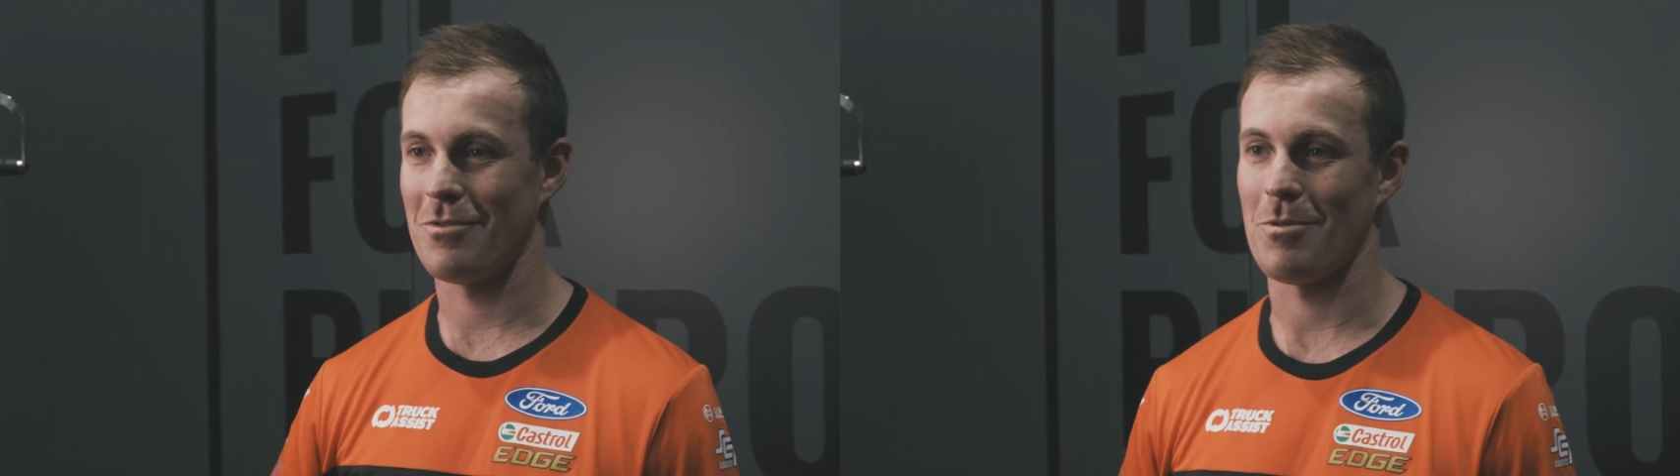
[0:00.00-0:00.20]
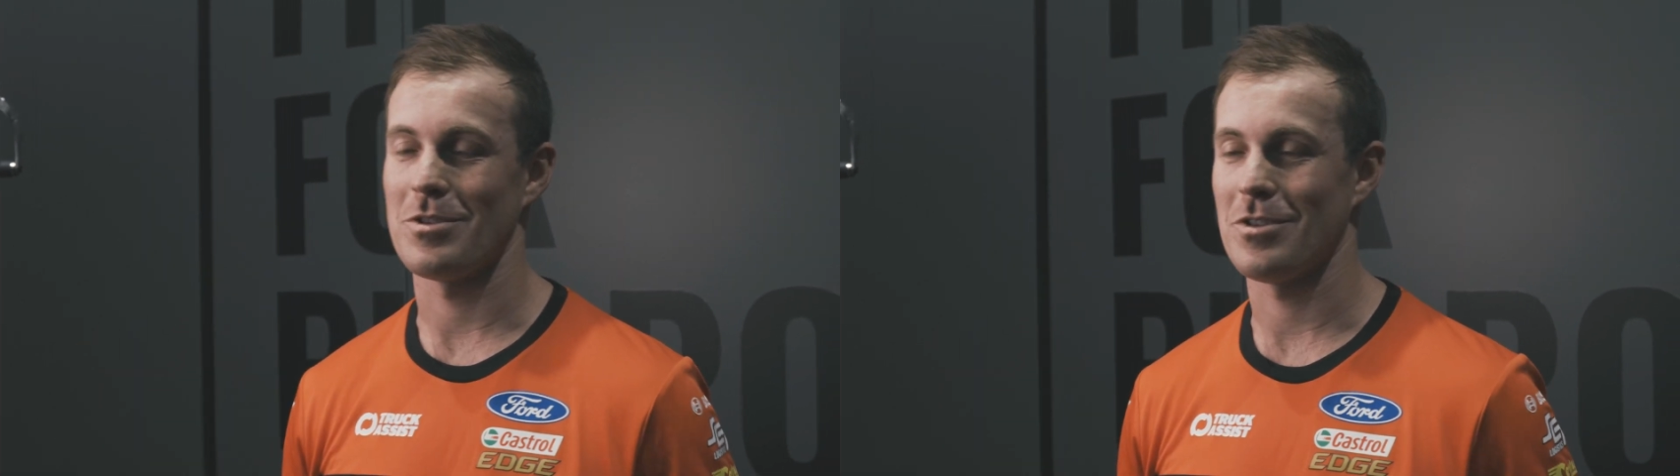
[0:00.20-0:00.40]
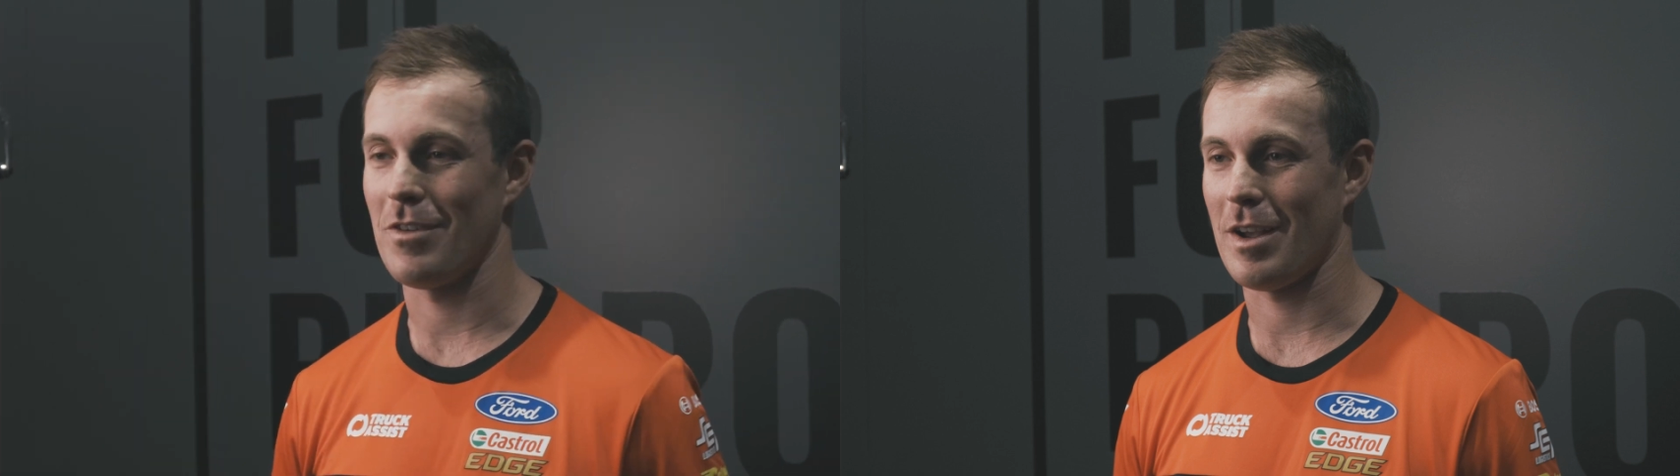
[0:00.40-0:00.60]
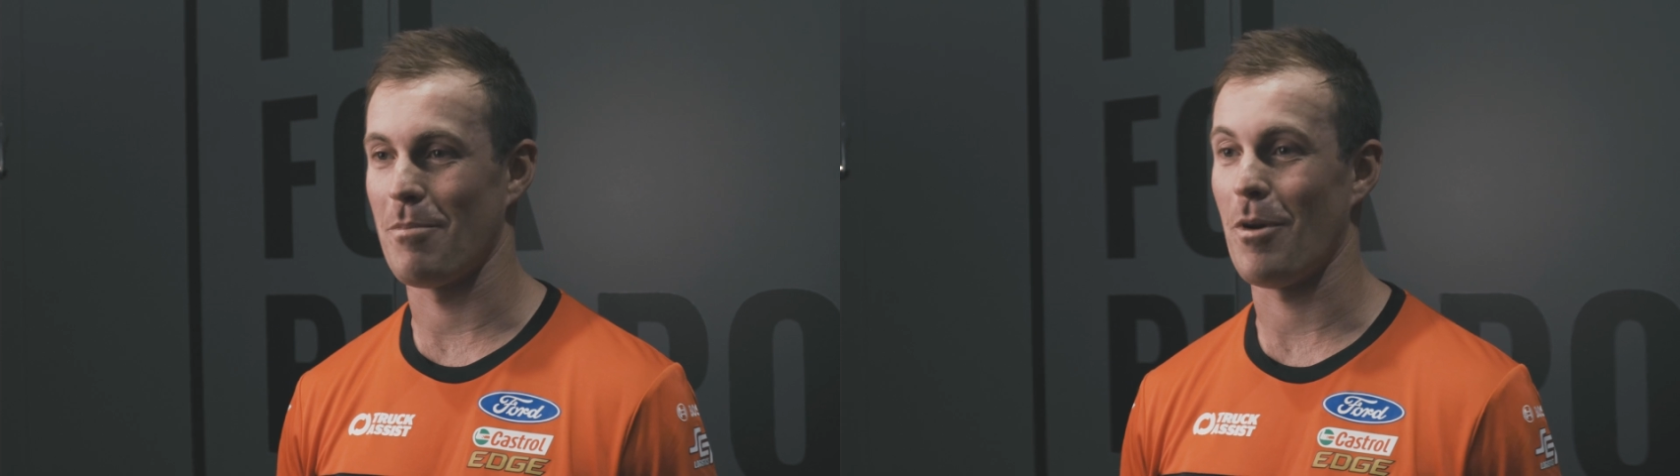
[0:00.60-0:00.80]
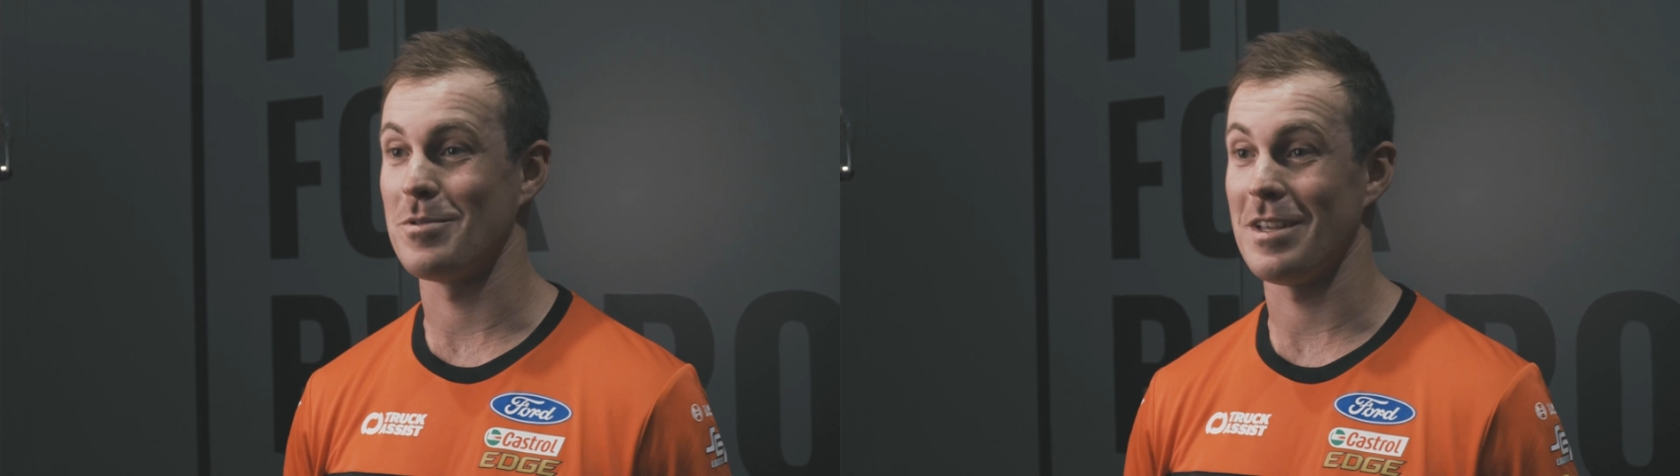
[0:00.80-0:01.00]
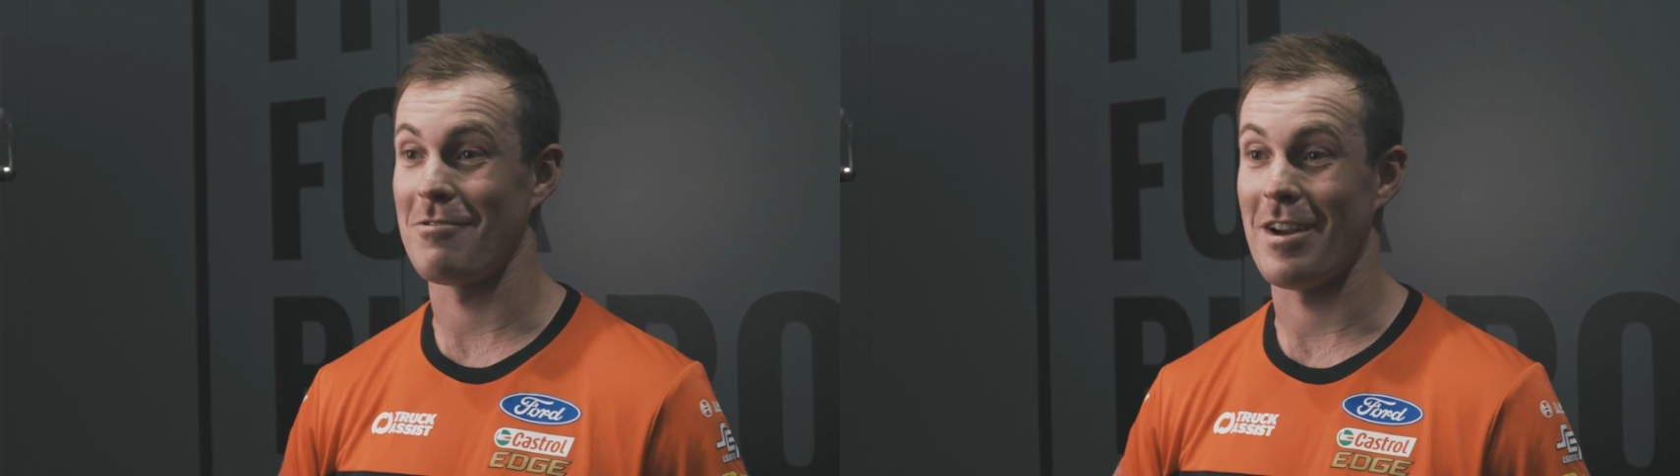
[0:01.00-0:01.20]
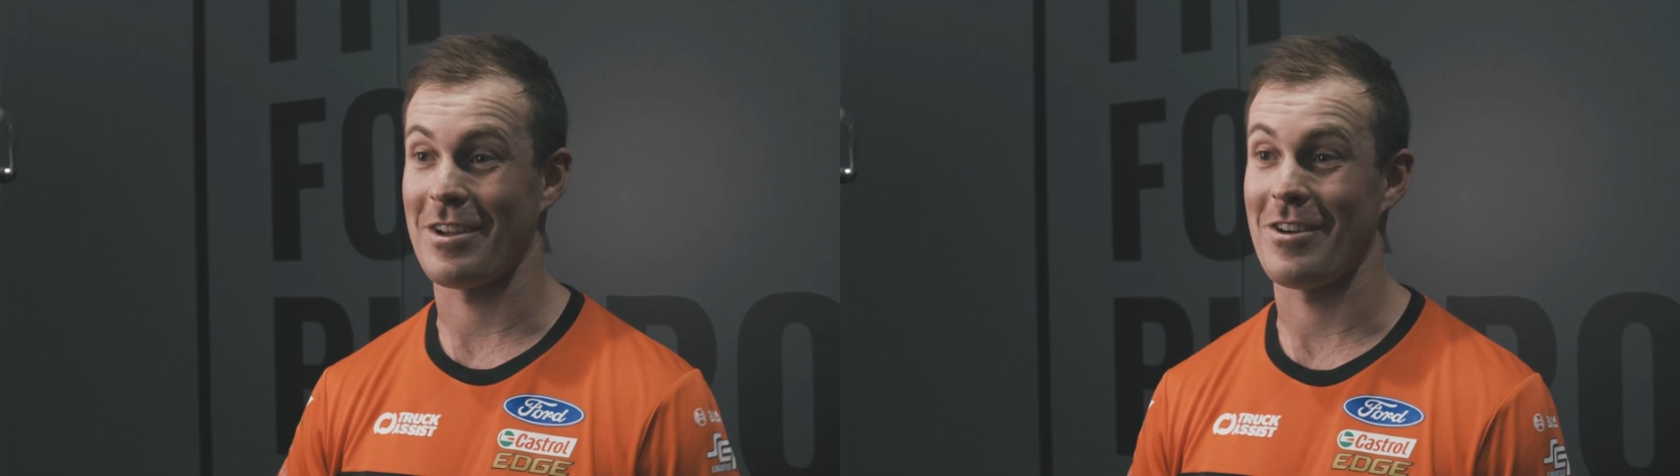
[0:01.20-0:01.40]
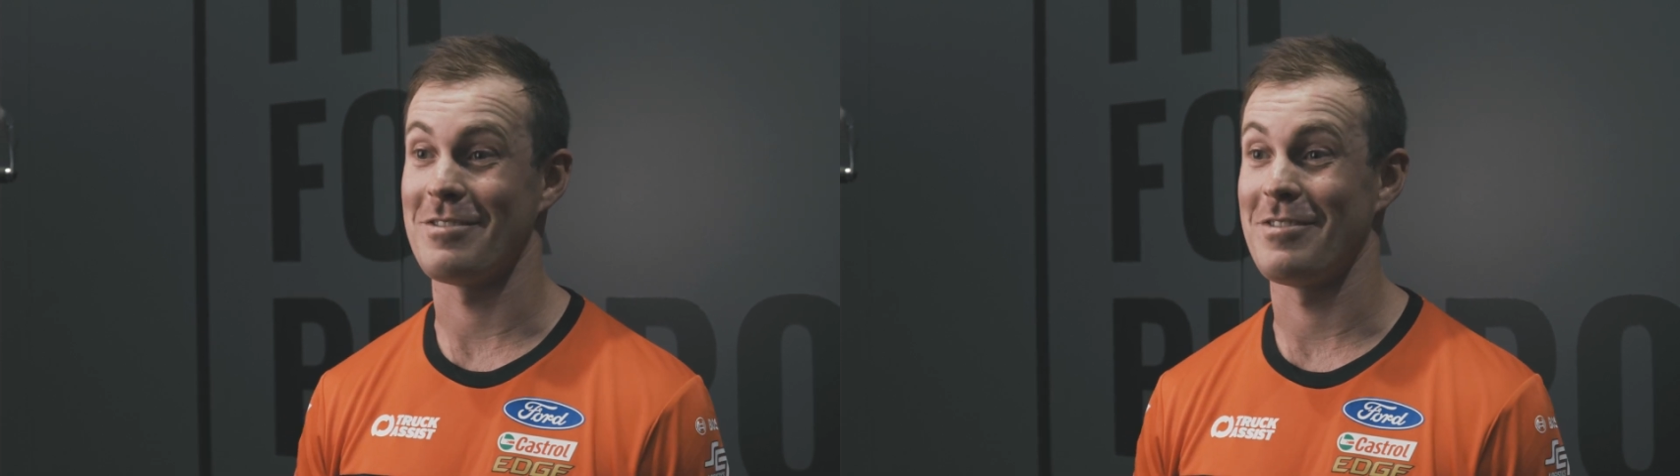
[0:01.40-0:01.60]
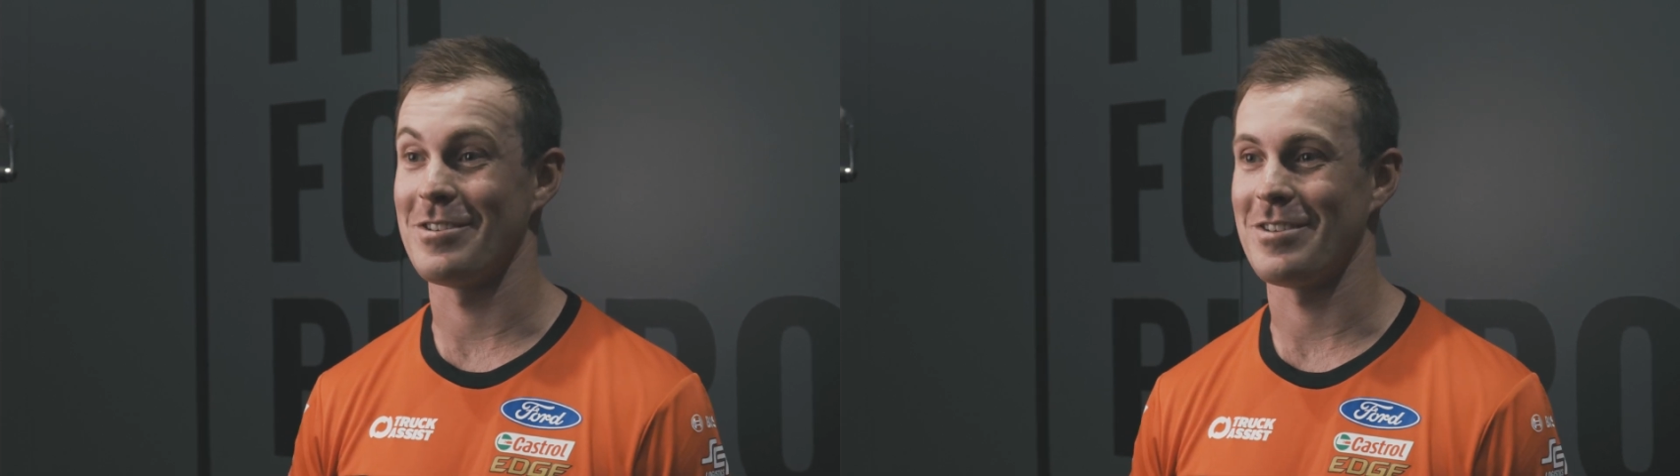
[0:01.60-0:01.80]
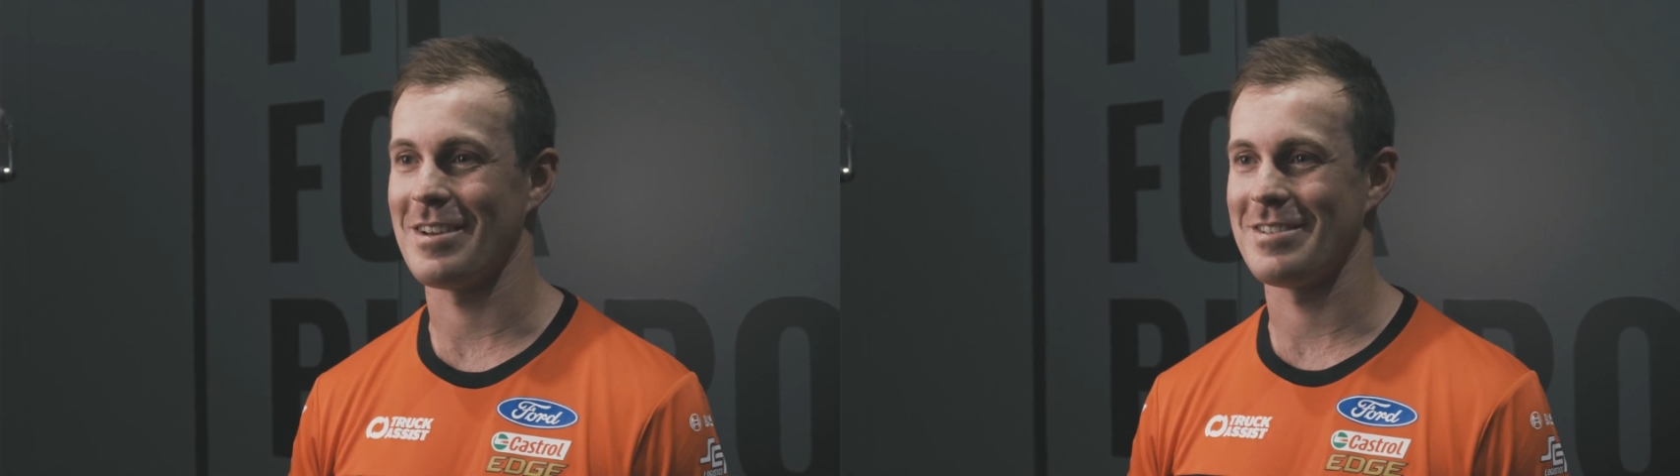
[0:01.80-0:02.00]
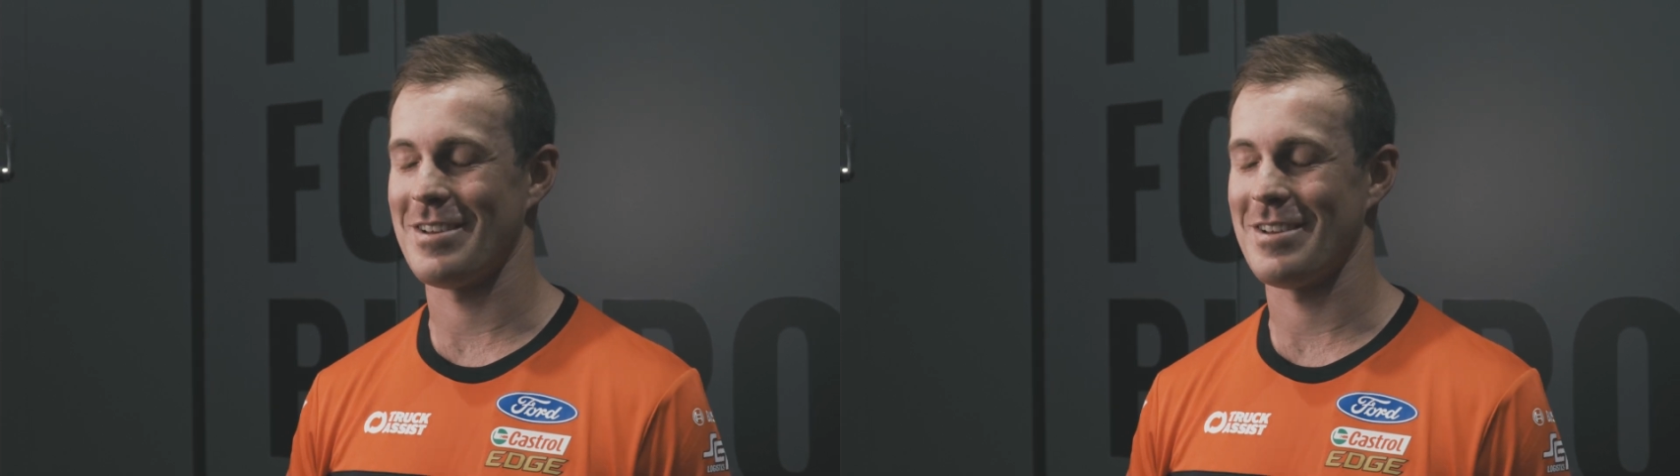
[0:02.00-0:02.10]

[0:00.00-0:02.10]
almost sort of like a bobsled run, it kind of feels like.